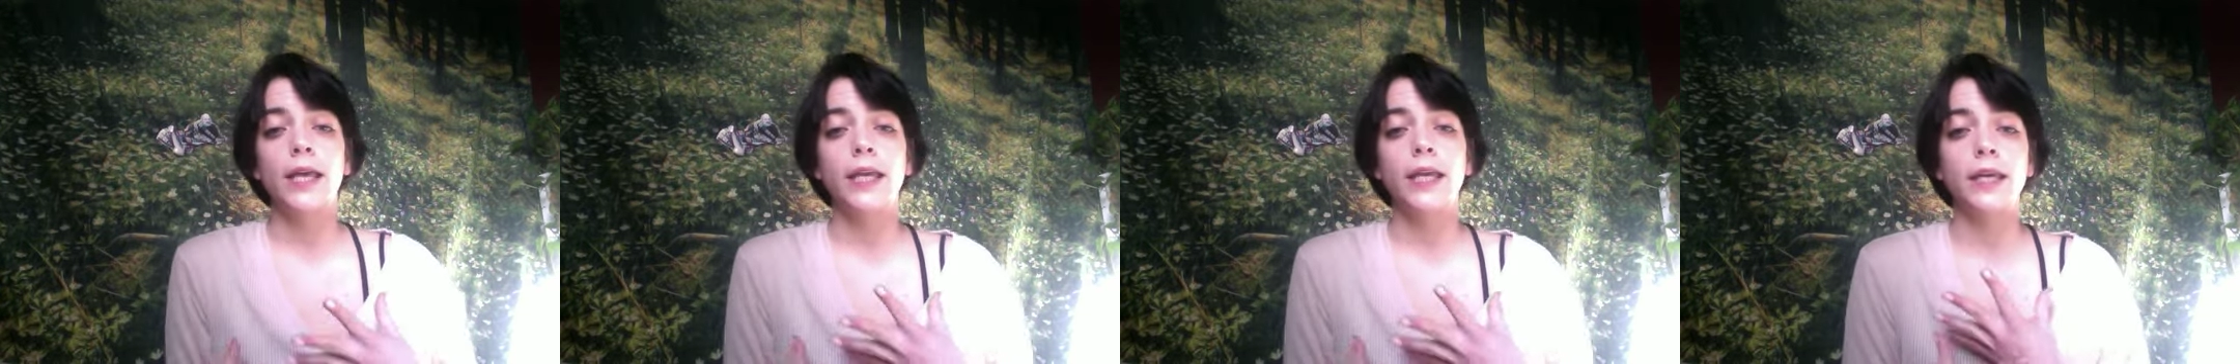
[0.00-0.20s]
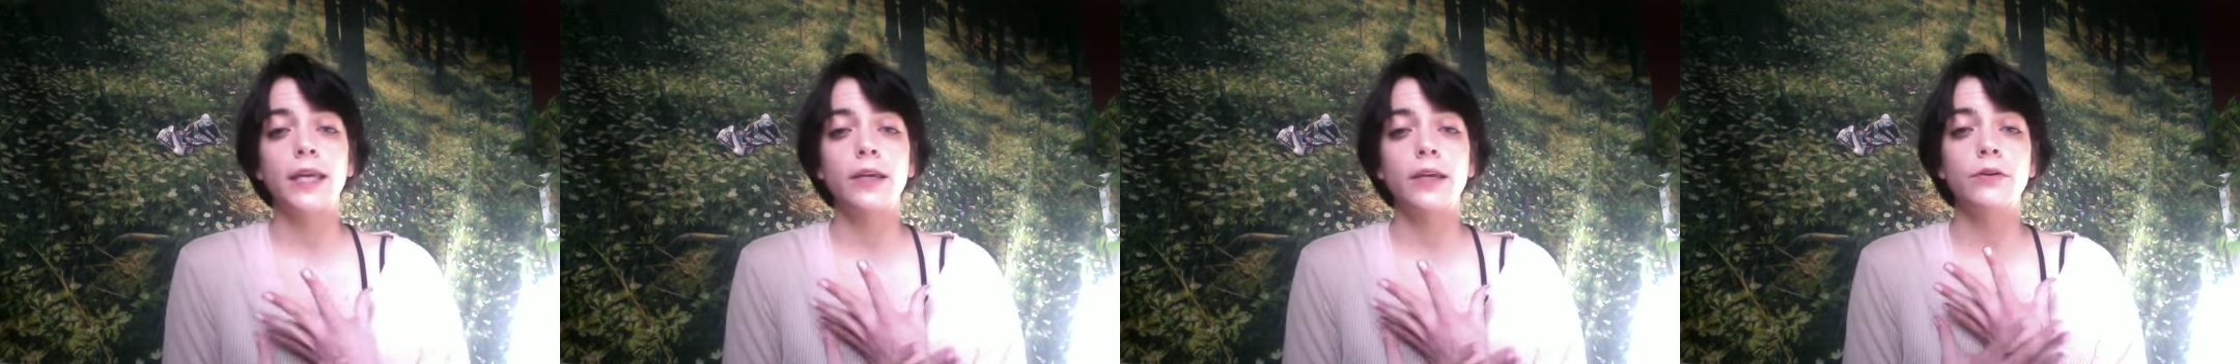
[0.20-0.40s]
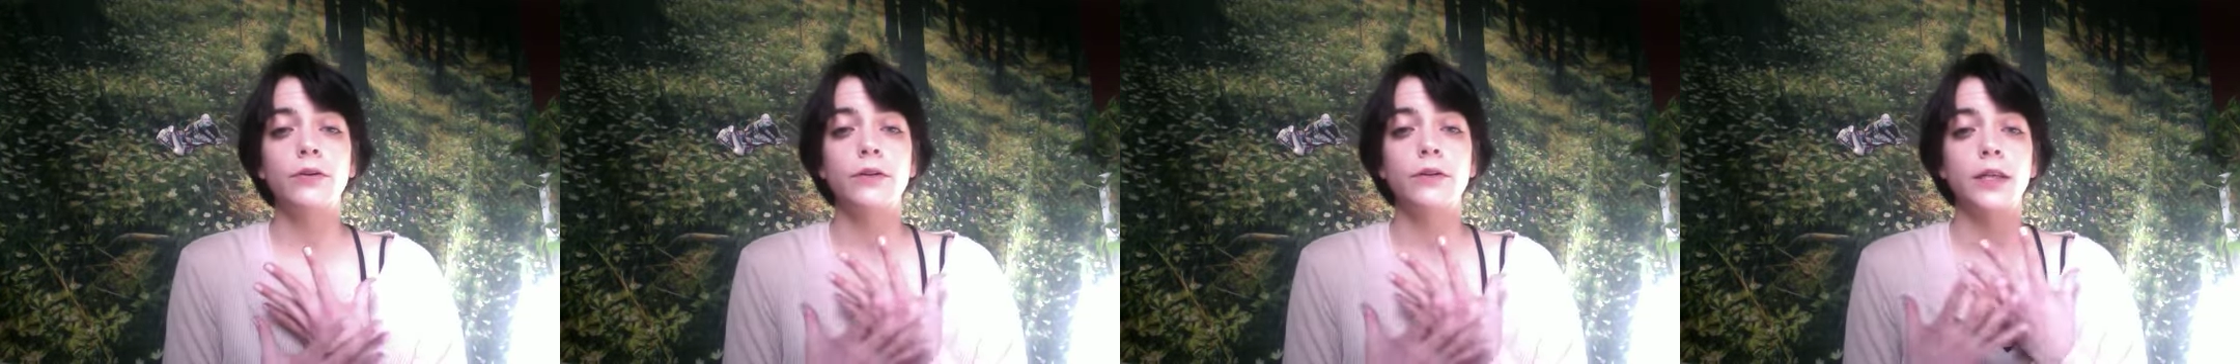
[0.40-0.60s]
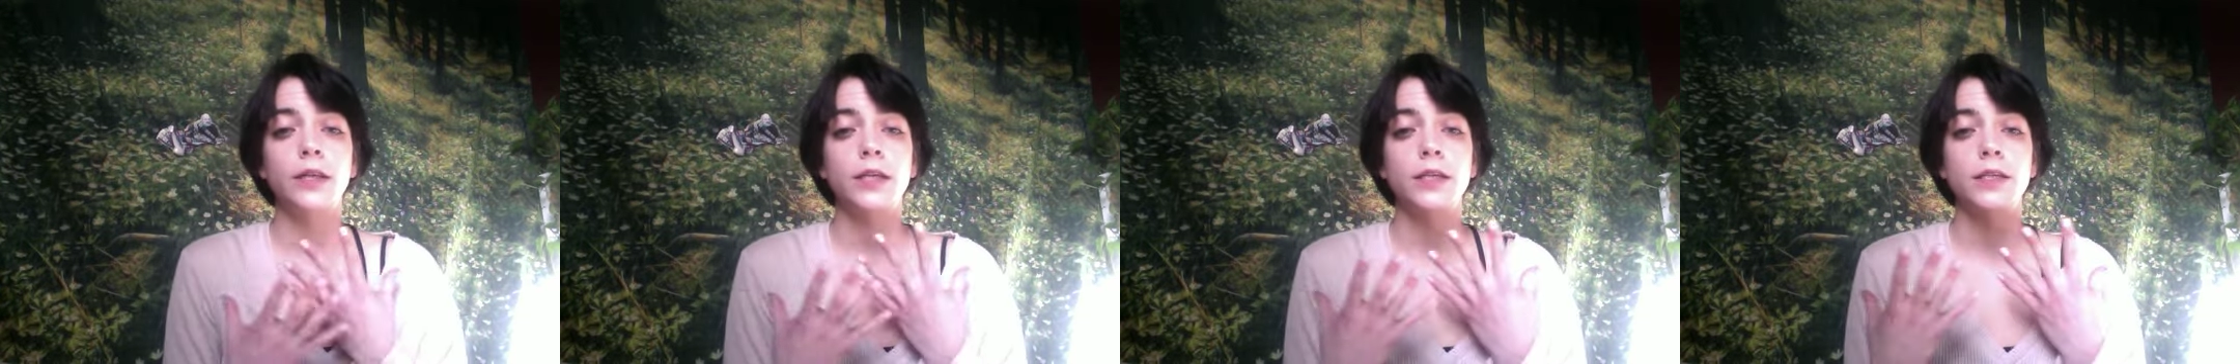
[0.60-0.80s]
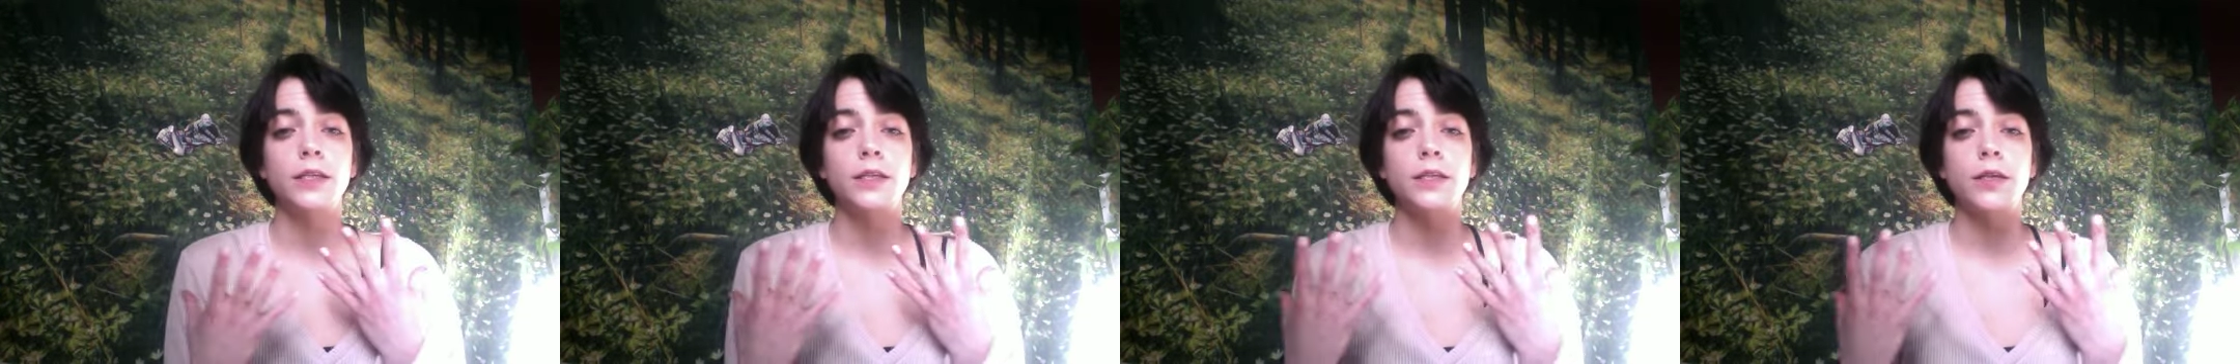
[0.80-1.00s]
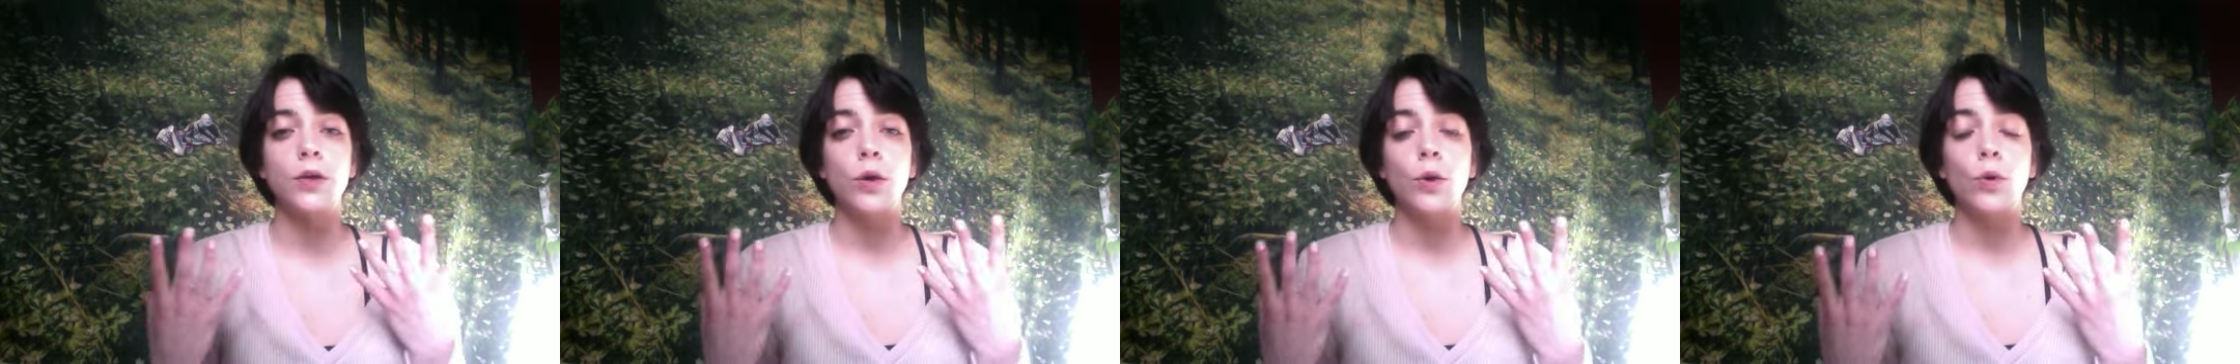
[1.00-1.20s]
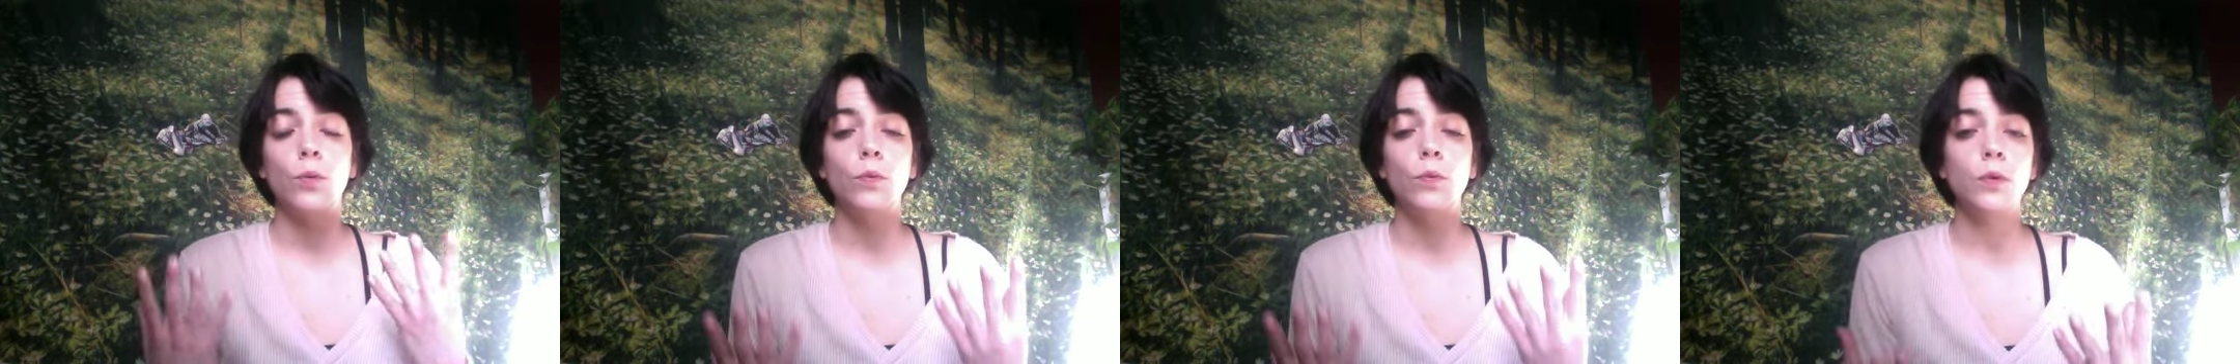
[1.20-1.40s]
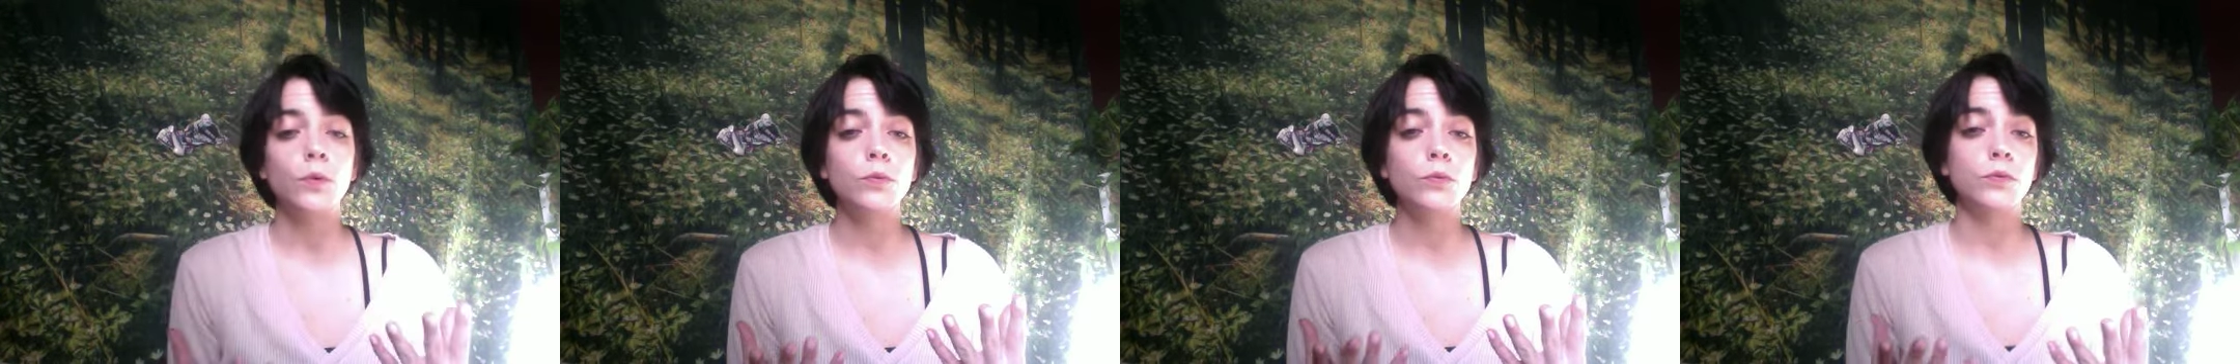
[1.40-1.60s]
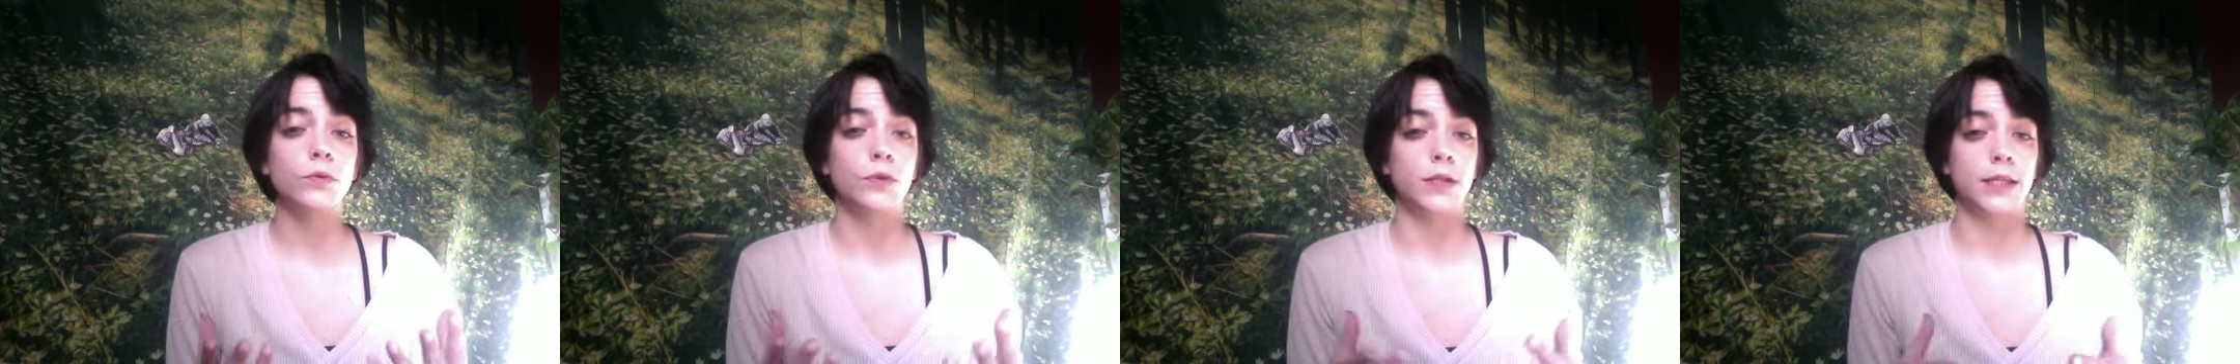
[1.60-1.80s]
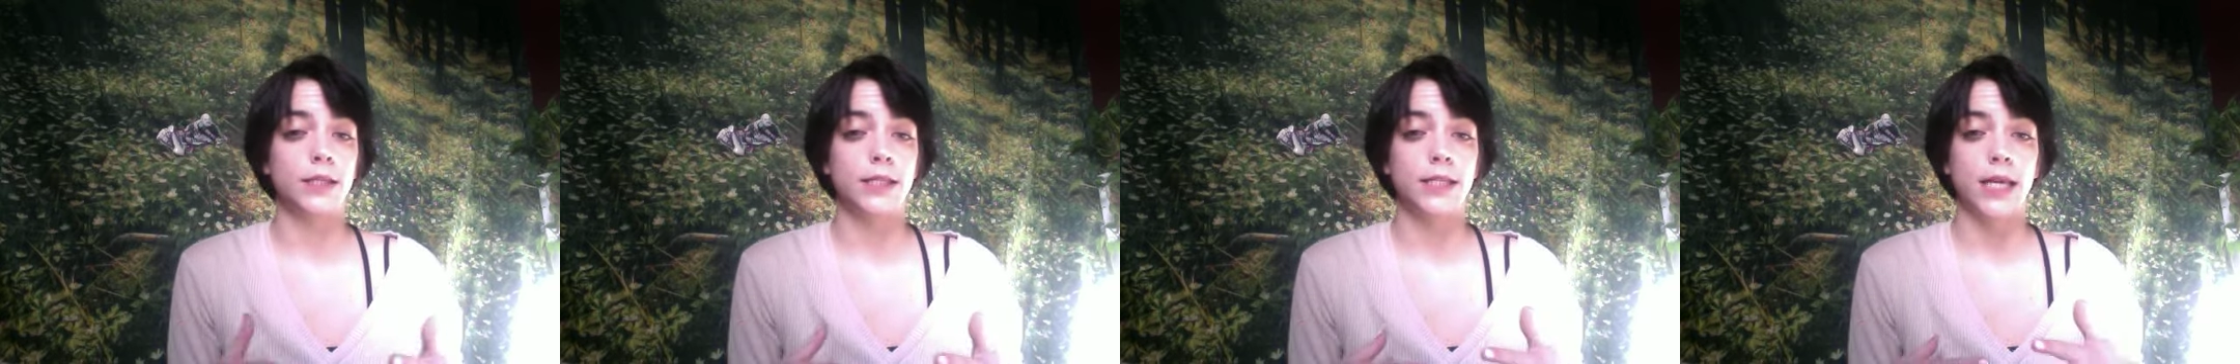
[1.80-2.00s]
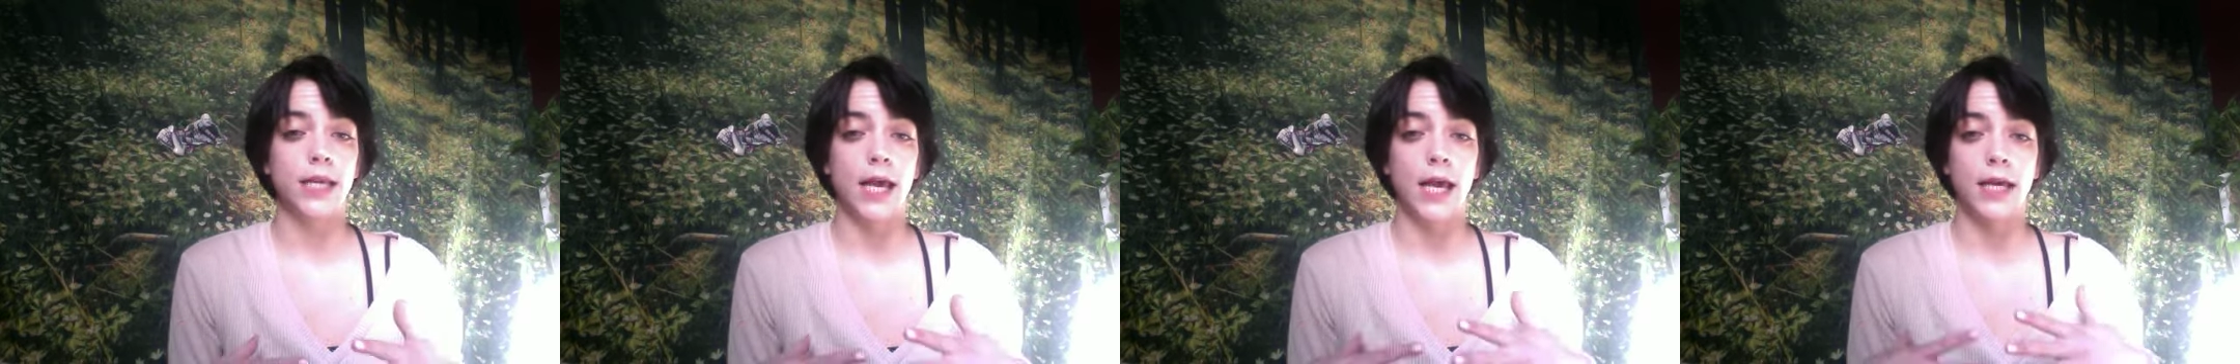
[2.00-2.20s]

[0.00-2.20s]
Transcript: heal these wounds